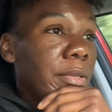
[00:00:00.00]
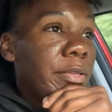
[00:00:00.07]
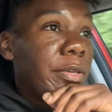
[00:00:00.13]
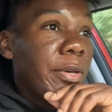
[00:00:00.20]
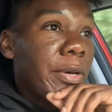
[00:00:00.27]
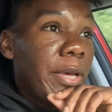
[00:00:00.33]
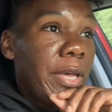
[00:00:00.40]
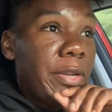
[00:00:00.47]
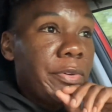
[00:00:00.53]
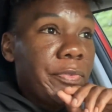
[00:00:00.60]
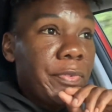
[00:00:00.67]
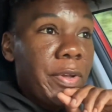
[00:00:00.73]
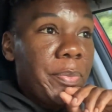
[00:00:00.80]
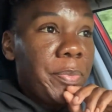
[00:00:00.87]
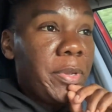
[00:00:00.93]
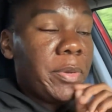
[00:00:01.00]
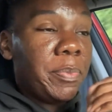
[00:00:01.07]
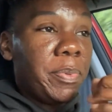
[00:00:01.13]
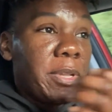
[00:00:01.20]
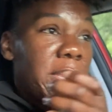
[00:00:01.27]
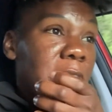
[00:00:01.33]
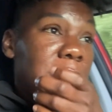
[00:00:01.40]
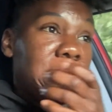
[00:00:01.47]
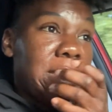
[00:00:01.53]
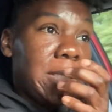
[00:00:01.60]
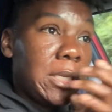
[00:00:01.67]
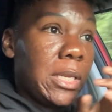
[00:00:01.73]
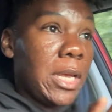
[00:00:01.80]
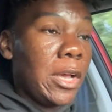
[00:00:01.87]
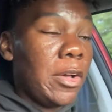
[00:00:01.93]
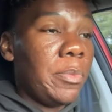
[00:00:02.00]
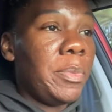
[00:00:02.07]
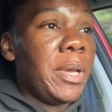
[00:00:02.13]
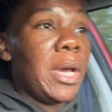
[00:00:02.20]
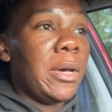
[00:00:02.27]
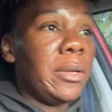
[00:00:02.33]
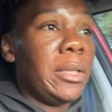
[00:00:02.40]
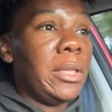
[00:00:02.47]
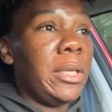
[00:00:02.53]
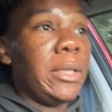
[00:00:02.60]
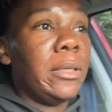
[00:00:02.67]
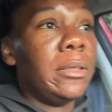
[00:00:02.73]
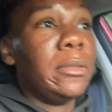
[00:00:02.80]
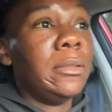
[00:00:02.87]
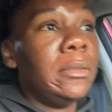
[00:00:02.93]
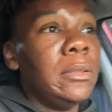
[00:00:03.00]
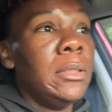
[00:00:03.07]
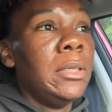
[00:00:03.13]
to go ahead and rent me the place, he did help me out a little.